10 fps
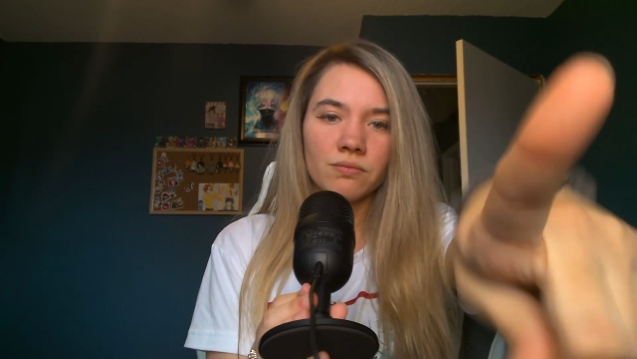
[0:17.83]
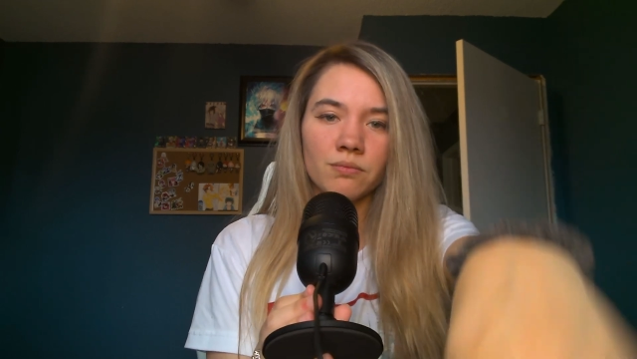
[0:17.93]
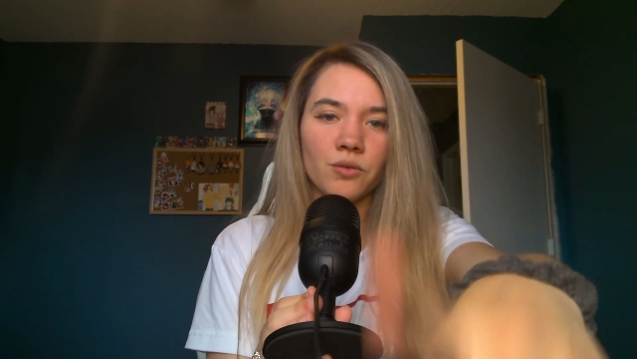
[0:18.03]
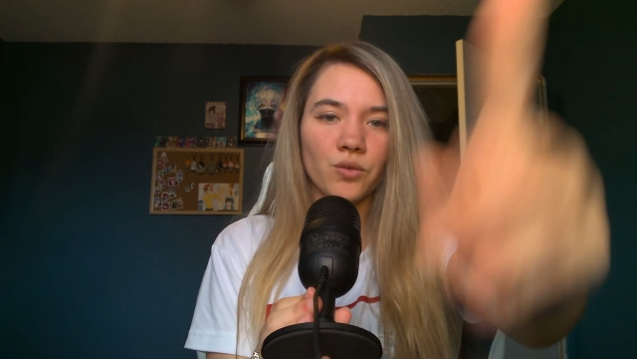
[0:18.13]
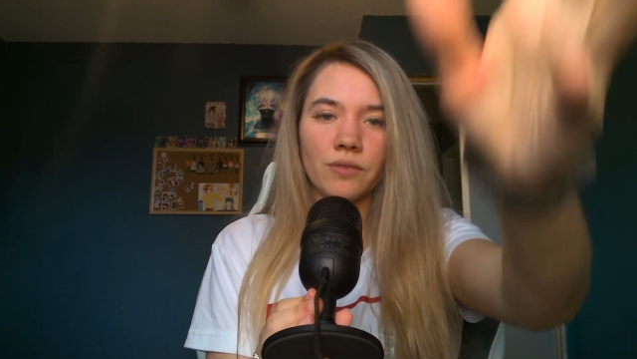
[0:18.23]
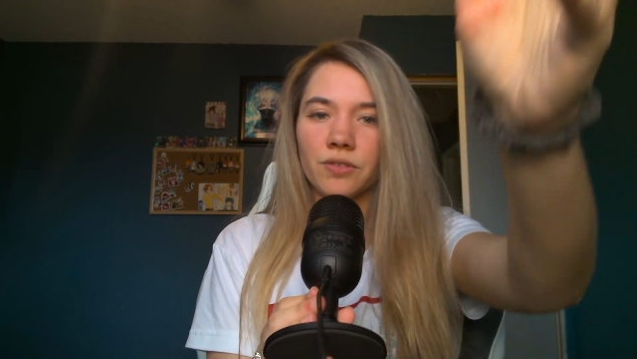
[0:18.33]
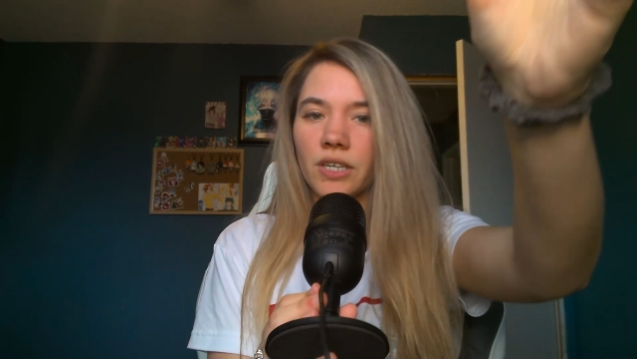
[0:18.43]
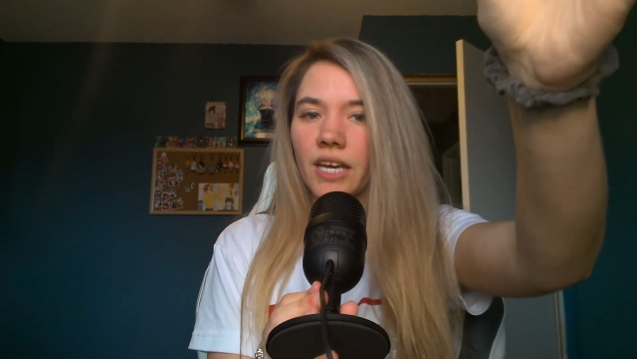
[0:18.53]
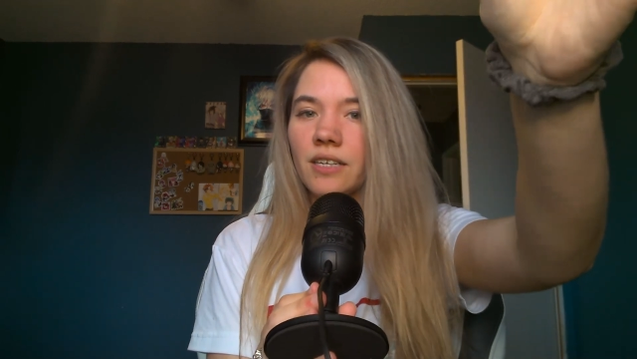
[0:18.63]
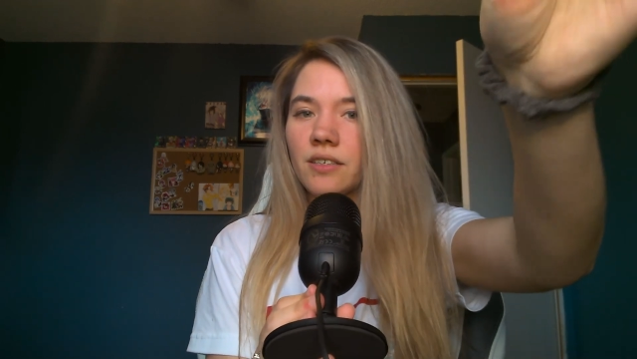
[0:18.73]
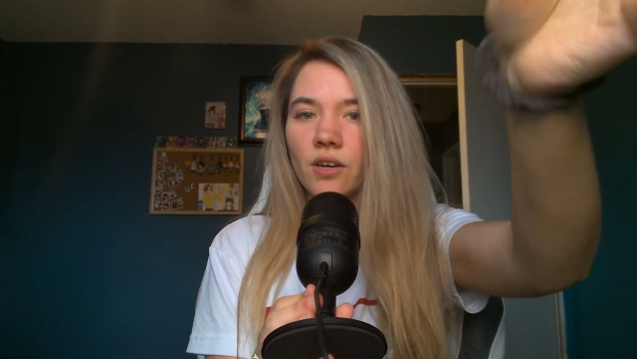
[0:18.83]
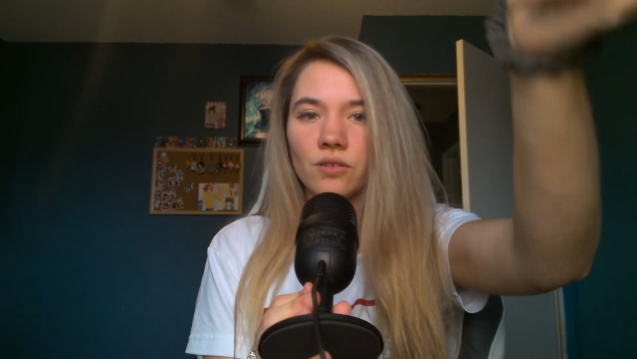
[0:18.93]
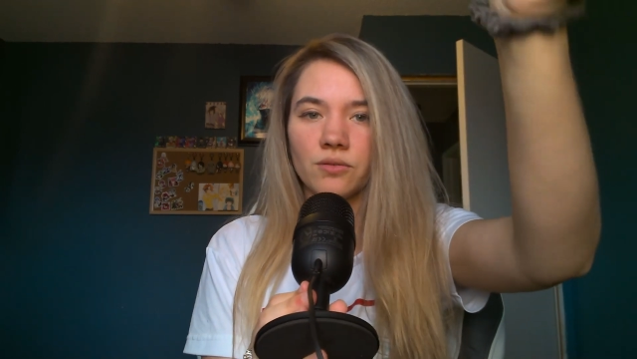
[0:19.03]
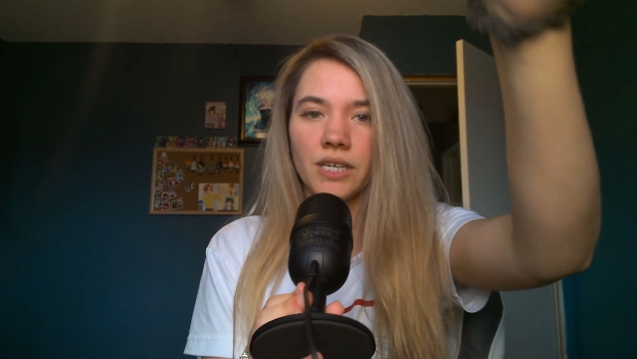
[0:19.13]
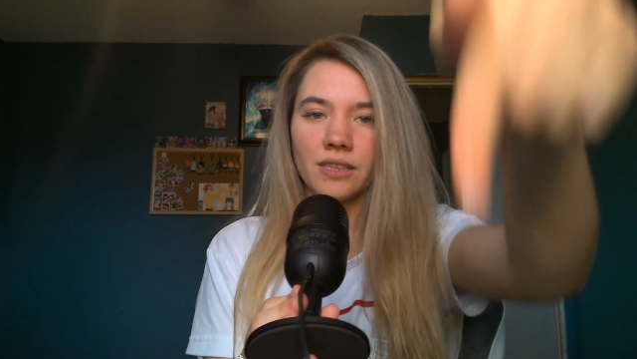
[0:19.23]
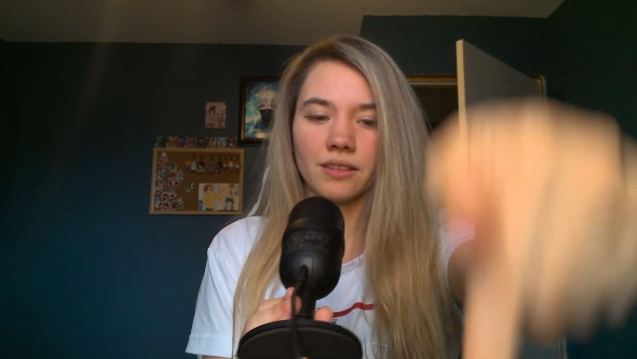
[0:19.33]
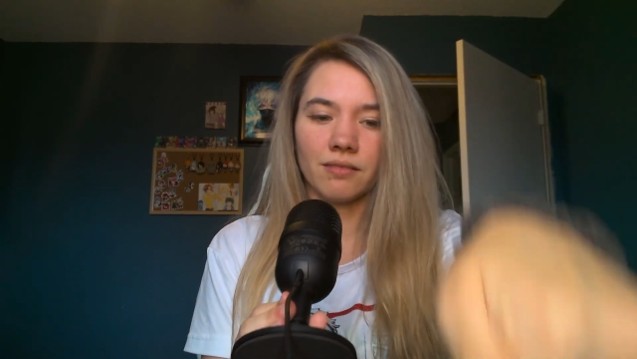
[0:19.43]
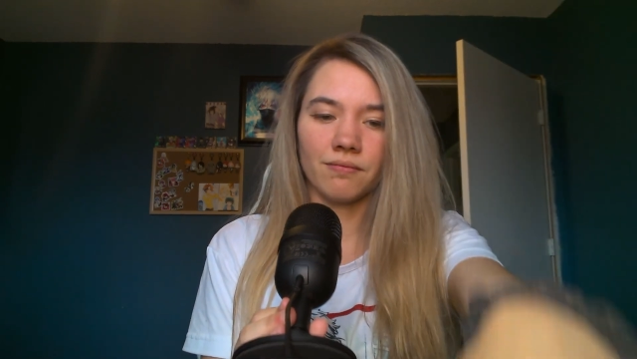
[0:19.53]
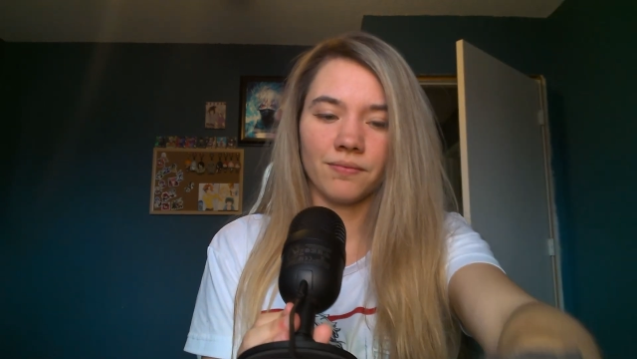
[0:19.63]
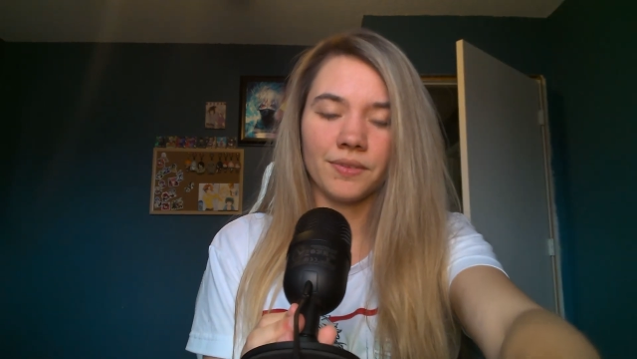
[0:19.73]
Before I forget, go hit
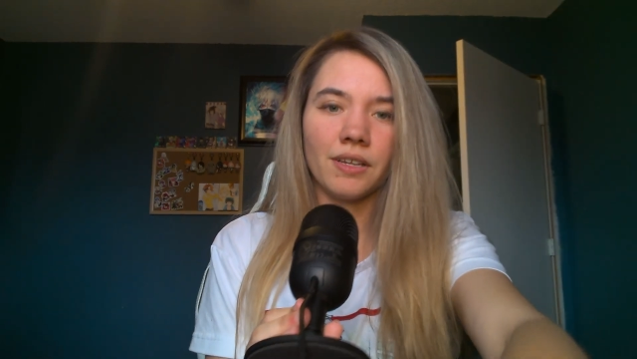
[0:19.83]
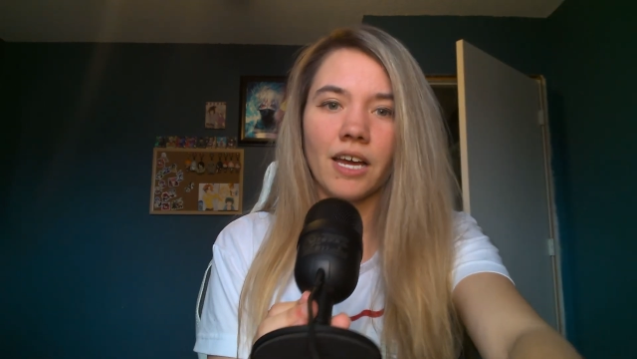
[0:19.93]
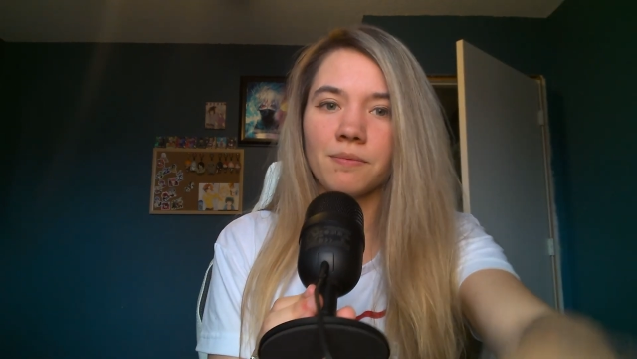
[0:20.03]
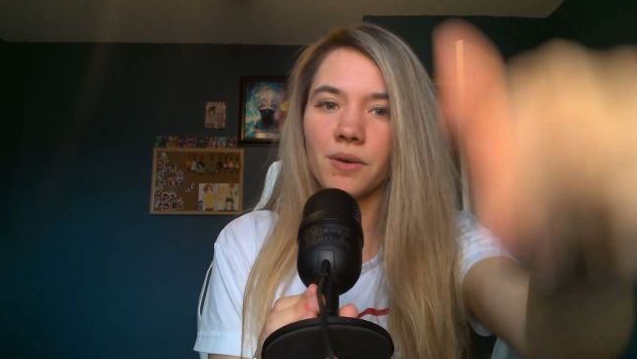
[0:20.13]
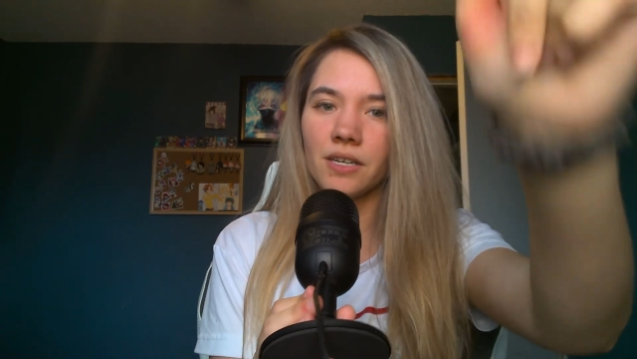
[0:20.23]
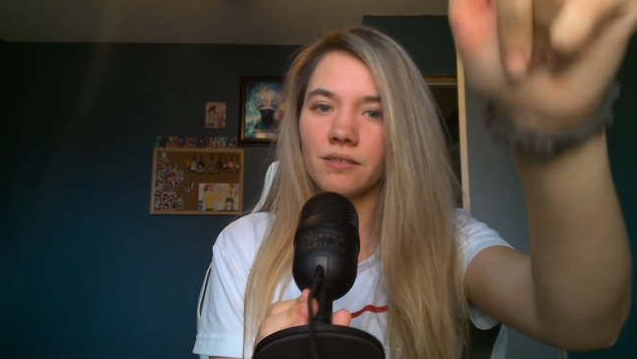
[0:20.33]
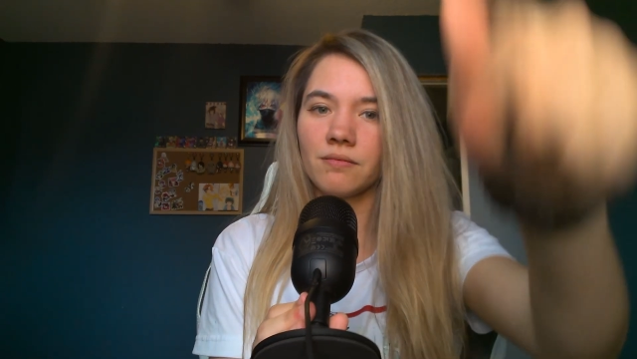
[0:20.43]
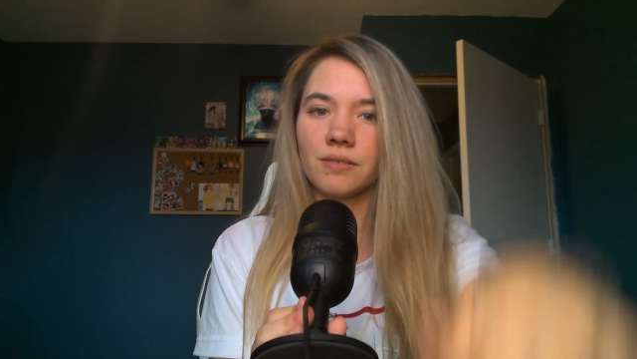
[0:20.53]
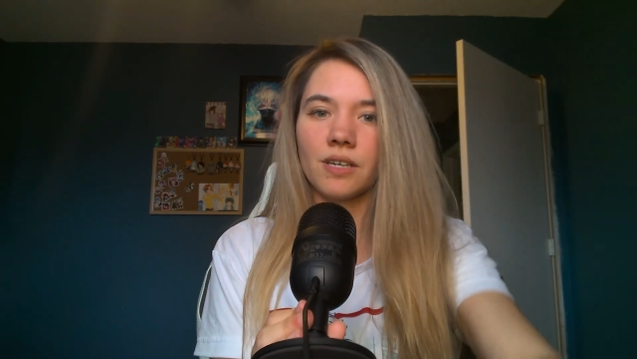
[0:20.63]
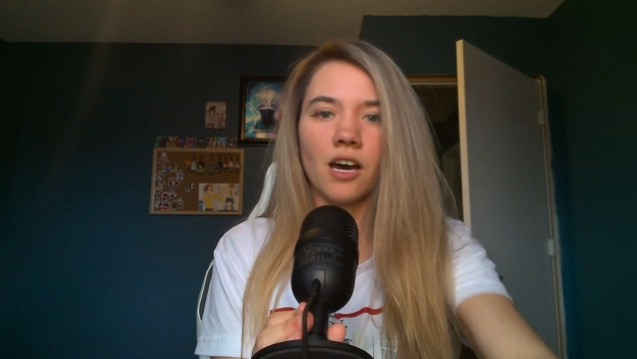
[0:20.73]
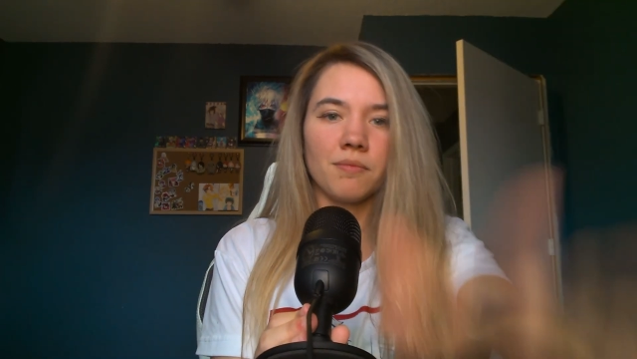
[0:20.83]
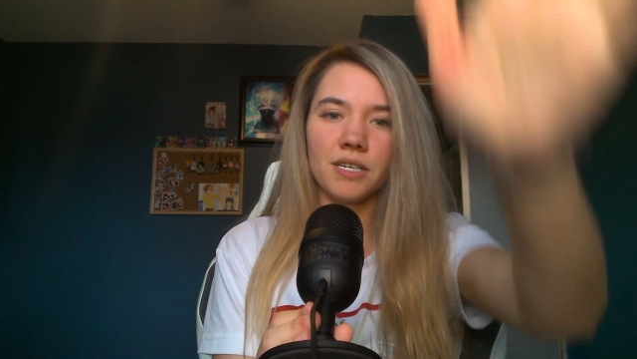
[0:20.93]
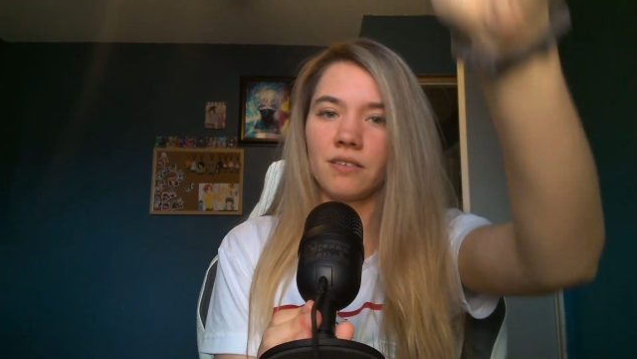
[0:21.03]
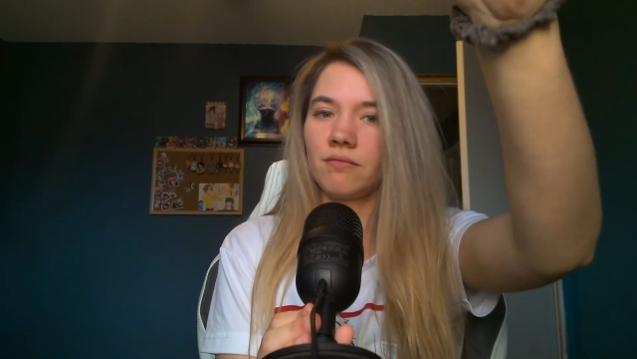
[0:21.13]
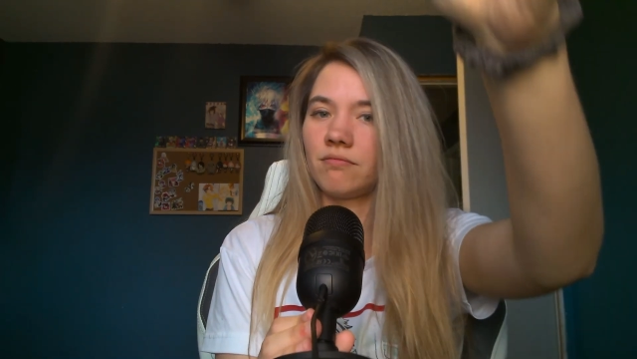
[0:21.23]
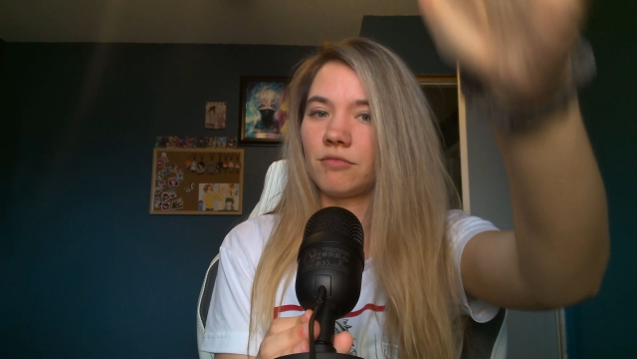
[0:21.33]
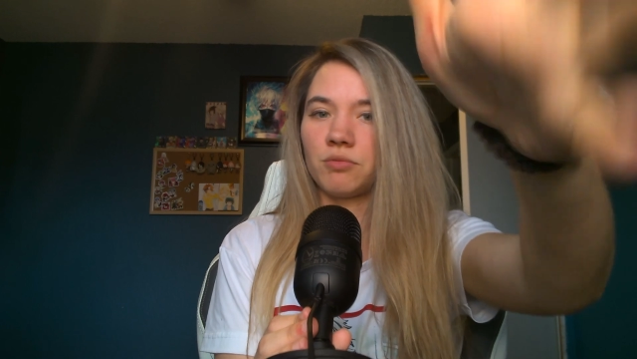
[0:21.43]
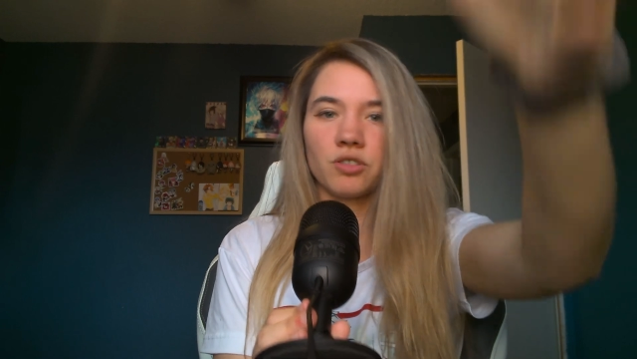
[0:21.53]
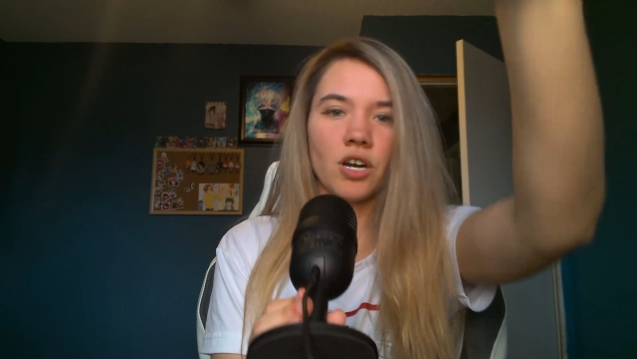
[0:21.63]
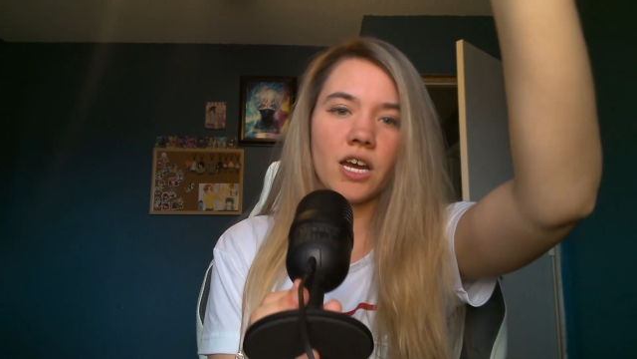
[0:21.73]
the like button, comment,
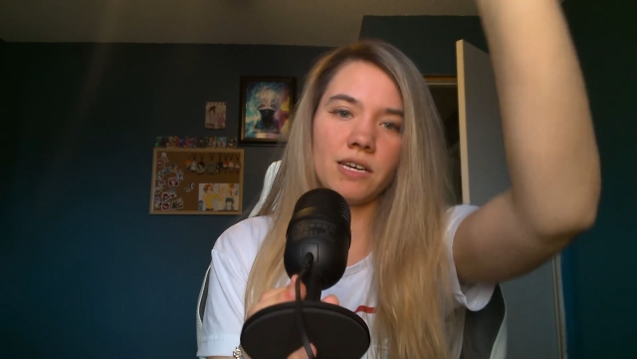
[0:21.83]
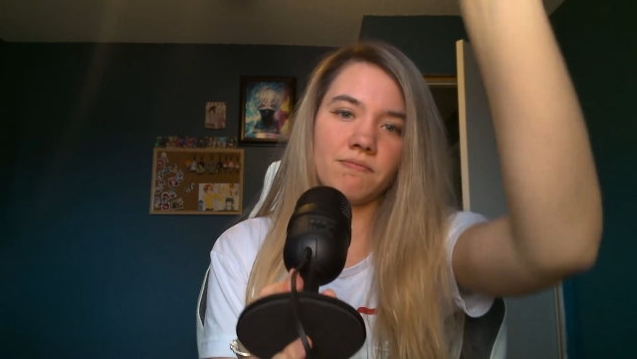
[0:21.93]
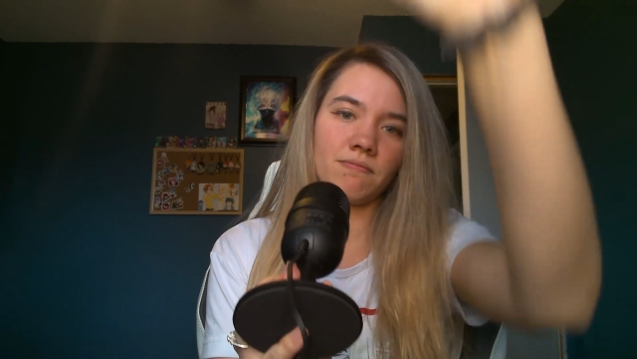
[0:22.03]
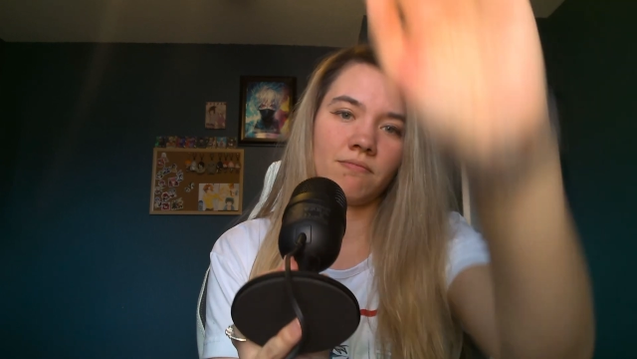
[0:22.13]
subscribe,